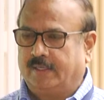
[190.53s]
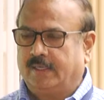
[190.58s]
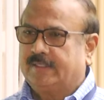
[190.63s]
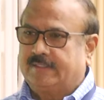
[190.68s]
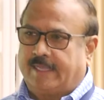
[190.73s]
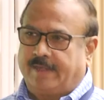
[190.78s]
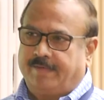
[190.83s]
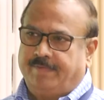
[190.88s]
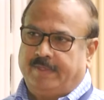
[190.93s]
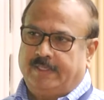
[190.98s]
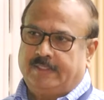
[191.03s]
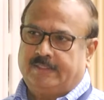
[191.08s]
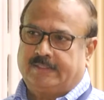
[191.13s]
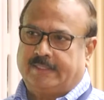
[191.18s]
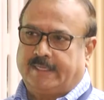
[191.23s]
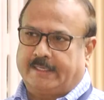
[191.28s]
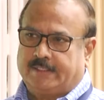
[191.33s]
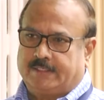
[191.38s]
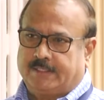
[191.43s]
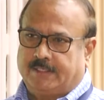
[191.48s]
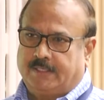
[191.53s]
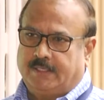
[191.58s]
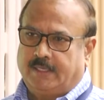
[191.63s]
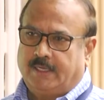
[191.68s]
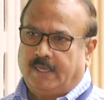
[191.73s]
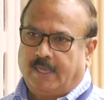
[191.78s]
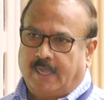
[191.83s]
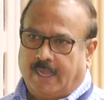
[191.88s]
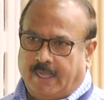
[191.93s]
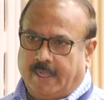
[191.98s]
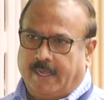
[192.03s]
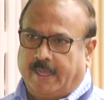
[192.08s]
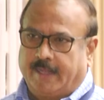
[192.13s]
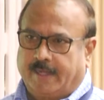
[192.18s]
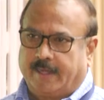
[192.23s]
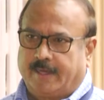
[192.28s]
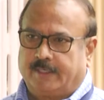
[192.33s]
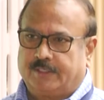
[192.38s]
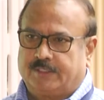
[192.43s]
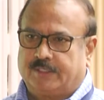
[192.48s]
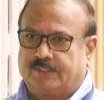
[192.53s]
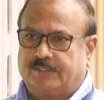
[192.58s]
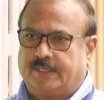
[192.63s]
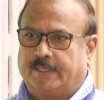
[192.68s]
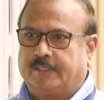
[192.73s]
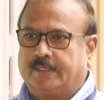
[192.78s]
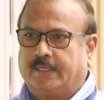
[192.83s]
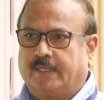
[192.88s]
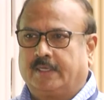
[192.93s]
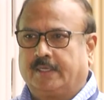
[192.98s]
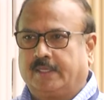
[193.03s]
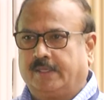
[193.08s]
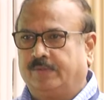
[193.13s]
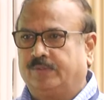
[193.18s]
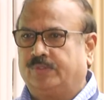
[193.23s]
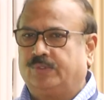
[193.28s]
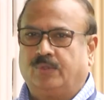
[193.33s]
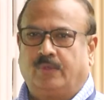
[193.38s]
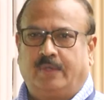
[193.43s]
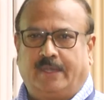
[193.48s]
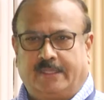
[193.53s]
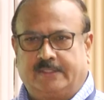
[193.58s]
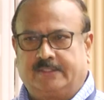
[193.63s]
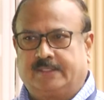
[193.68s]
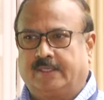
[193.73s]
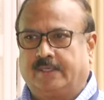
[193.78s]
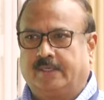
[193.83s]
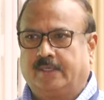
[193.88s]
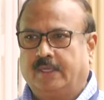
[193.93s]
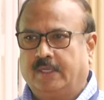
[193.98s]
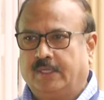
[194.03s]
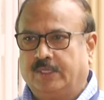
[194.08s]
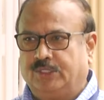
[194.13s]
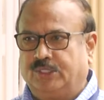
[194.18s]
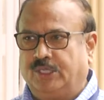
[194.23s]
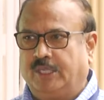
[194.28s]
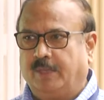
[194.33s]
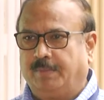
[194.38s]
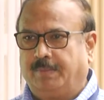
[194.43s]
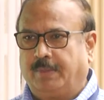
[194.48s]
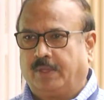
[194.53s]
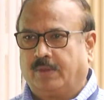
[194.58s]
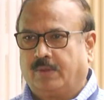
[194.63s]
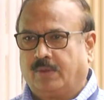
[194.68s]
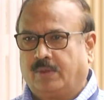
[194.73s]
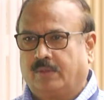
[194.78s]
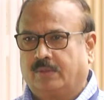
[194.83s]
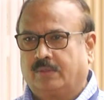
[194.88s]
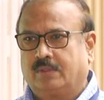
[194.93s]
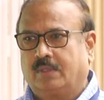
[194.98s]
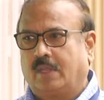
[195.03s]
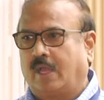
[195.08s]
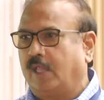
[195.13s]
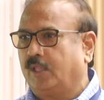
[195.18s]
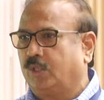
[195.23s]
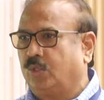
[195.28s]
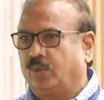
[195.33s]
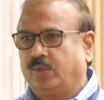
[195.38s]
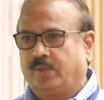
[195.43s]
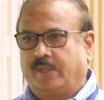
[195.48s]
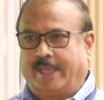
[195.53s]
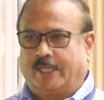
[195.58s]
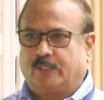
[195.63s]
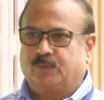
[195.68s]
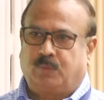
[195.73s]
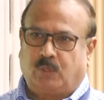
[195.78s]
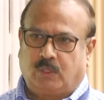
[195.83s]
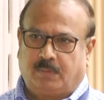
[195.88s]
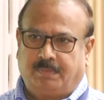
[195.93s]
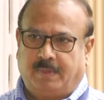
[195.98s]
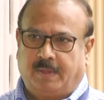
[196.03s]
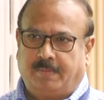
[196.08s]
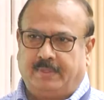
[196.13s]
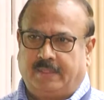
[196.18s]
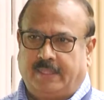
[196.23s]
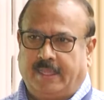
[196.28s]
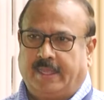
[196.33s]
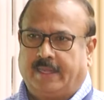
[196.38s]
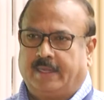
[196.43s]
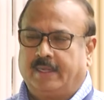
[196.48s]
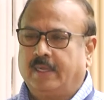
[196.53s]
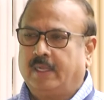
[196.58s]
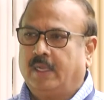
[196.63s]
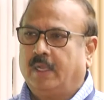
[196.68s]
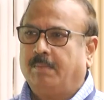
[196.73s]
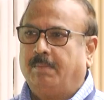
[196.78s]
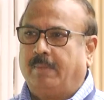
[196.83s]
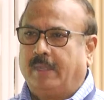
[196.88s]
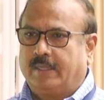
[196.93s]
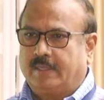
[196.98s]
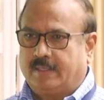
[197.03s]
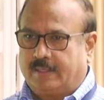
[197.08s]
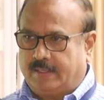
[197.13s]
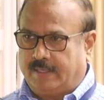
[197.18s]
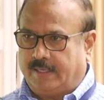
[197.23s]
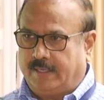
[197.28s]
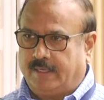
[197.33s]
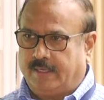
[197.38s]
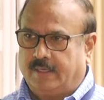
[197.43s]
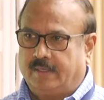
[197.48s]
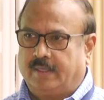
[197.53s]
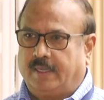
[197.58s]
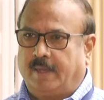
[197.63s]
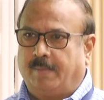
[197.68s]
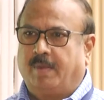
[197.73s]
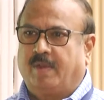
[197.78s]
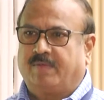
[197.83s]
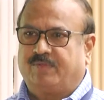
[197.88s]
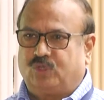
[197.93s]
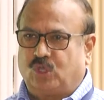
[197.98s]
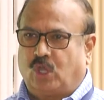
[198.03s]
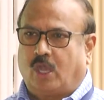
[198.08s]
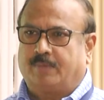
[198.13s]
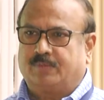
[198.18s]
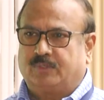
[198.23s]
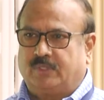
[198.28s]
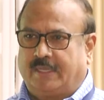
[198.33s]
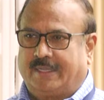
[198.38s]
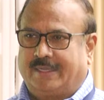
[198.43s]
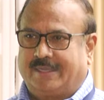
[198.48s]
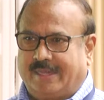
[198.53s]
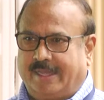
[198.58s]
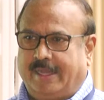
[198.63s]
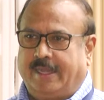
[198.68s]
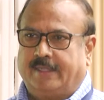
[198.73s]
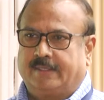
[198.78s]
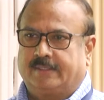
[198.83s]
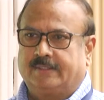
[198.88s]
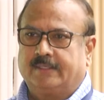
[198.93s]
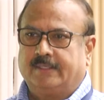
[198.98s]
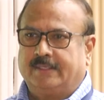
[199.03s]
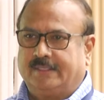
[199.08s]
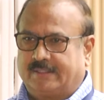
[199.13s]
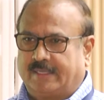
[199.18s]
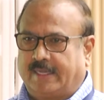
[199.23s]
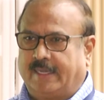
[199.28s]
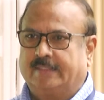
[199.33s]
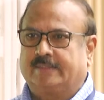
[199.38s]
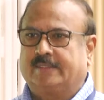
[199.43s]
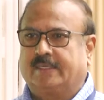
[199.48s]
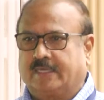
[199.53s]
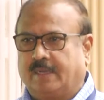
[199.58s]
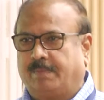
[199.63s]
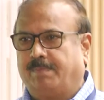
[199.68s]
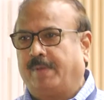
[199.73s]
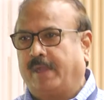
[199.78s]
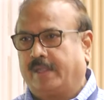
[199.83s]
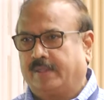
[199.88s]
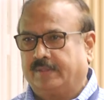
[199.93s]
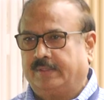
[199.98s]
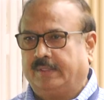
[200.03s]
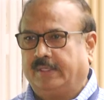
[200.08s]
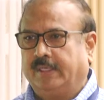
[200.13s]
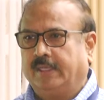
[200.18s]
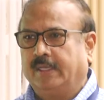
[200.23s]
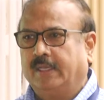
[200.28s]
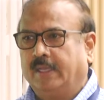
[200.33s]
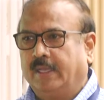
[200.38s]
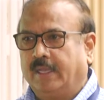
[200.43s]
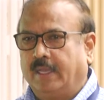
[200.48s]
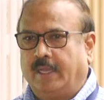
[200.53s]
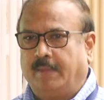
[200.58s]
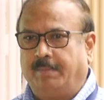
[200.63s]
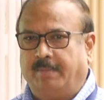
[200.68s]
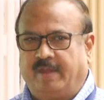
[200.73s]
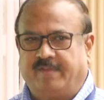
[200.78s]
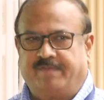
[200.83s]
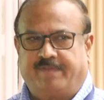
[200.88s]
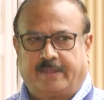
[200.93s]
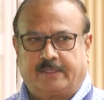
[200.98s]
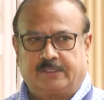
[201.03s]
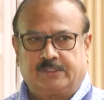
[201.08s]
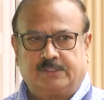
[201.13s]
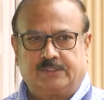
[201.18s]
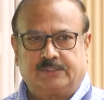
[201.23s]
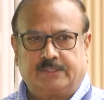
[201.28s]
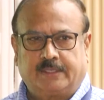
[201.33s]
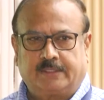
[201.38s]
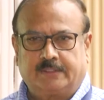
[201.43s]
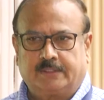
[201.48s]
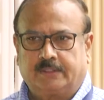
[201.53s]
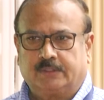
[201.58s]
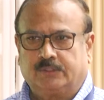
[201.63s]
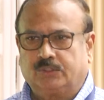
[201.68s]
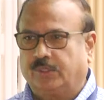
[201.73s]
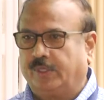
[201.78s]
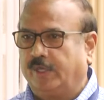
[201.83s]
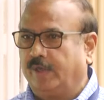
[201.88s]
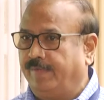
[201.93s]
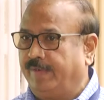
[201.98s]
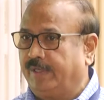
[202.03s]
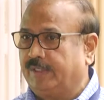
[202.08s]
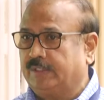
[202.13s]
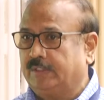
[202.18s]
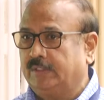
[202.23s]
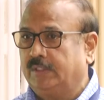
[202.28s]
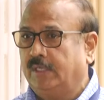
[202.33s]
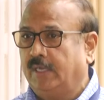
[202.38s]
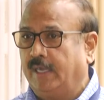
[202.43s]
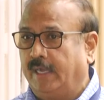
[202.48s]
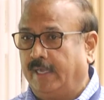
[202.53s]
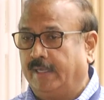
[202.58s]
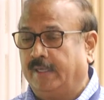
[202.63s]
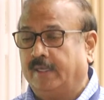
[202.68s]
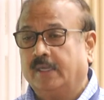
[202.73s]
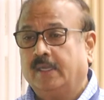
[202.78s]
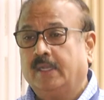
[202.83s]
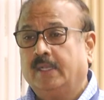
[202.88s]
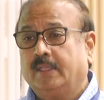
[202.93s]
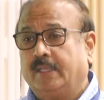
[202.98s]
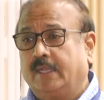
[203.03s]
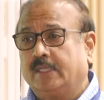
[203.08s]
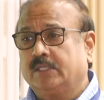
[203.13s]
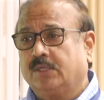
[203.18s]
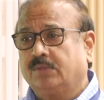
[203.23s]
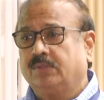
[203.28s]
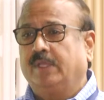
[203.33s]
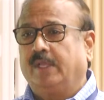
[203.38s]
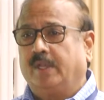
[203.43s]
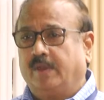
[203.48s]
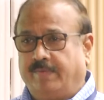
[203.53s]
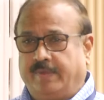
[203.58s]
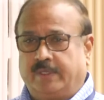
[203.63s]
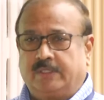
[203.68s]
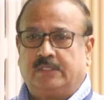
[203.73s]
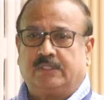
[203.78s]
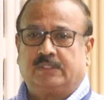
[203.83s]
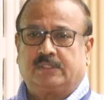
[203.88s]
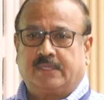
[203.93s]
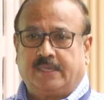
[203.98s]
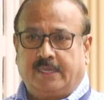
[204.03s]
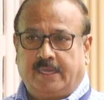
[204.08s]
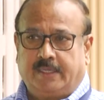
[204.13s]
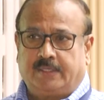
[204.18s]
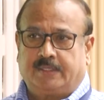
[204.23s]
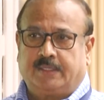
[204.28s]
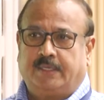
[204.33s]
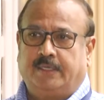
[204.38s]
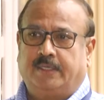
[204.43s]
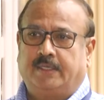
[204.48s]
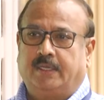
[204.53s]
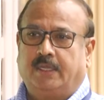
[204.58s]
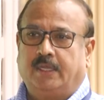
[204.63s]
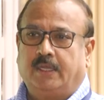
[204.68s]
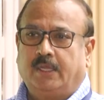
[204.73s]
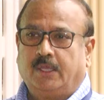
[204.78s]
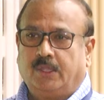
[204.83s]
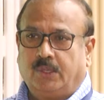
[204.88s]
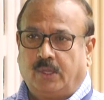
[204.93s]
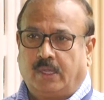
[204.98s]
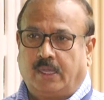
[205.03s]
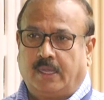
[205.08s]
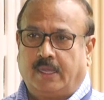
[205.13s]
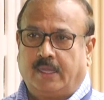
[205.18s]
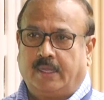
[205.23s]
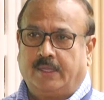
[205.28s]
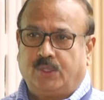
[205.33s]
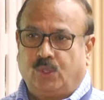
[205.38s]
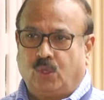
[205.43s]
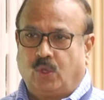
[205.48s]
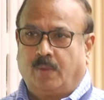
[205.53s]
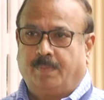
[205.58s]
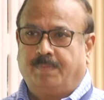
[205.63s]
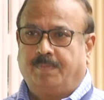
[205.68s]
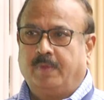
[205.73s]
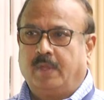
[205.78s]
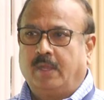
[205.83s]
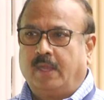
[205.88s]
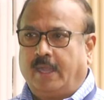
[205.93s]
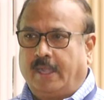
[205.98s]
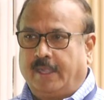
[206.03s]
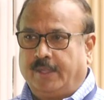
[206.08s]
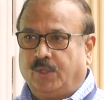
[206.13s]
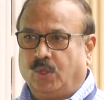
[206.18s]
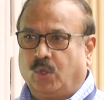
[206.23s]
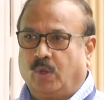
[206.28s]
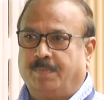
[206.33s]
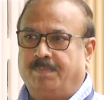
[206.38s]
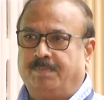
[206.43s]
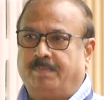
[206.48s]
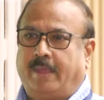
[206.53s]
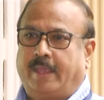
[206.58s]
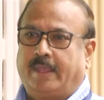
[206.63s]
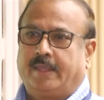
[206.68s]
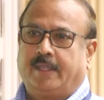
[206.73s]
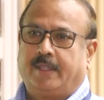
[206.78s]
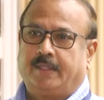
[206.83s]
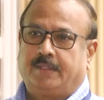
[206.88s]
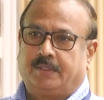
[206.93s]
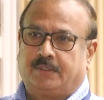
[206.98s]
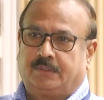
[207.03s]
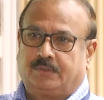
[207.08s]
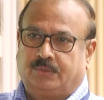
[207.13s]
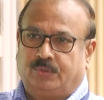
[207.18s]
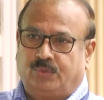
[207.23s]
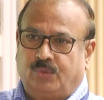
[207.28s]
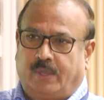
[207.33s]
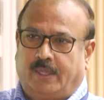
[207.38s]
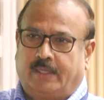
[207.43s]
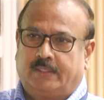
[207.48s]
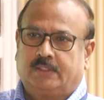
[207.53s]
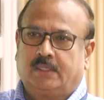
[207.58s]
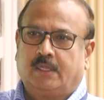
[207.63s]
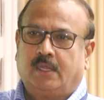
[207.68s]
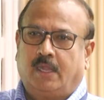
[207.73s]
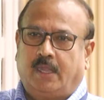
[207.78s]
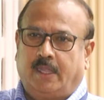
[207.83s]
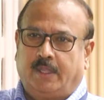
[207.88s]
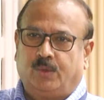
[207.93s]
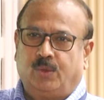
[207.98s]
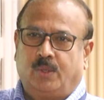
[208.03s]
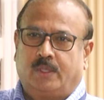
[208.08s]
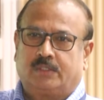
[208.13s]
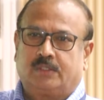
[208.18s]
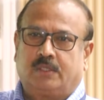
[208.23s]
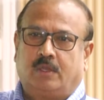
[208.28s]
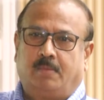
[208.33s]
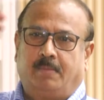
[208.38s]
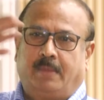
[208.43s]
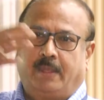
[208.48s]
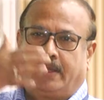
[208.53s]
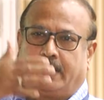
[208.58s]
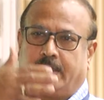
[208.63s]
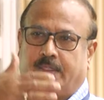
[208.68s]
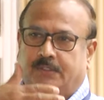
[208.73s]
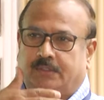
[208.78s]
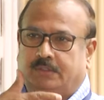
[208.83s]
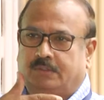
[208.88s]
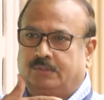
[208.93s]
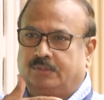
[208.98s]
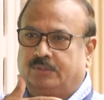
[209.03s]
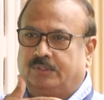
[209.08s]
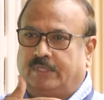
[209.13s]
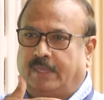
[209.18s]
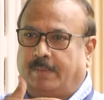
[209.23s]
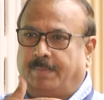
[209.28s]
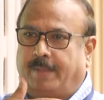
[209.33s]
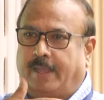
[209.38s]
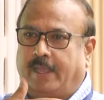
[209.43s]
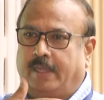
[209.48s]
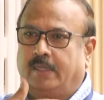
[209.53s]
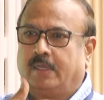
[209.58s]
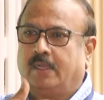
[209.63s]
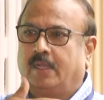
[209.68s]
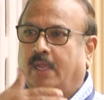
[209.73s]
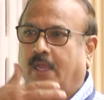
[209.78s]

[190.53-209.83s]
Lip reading: Service sector and agriculture sector gives you lesser GDP growth, although export may be there, but number of jobs that creates is a lesser compared to the manufacturing sector. So innovation, and that's how the innovation is created in Europe, and Europe migrated to US, and US now migration to Japan.